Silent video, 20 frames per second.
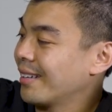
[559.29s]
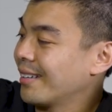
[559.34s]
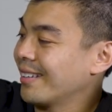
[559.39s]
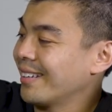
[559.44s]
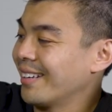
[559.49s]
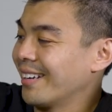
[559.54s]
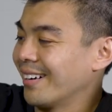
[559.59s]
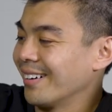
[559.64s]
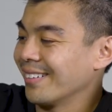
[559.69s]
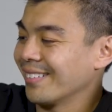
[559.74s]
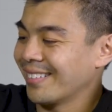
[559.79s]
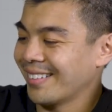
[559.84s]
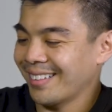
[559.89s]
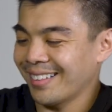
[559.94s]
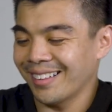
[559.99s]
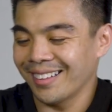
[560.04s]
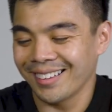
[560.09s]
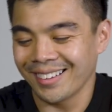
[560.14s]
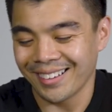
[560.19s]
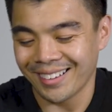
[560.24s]
you know,
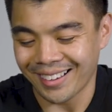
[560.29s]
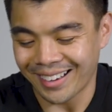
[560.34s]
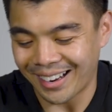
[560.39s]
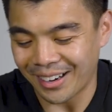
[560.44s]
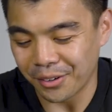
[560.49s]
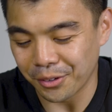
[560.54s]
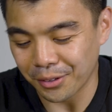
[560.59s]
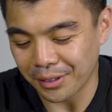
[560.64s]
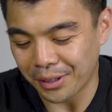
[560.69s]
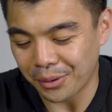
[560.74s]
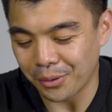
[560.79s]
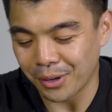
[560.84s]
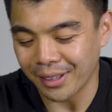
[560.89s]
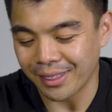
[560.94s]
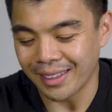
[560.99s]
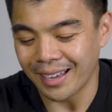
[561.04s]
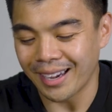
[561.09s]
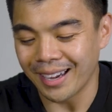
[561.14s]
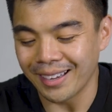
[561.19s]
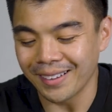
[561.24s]
I don't really
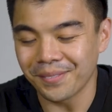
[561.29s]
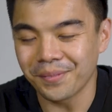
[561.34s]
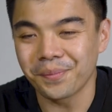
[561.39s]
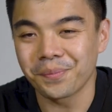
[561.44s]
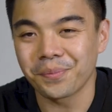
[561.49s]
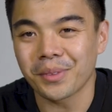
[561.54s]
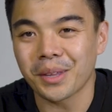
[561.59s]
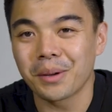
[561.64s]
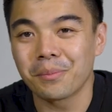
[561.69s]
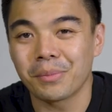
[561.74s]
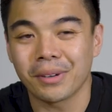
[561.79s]
want that.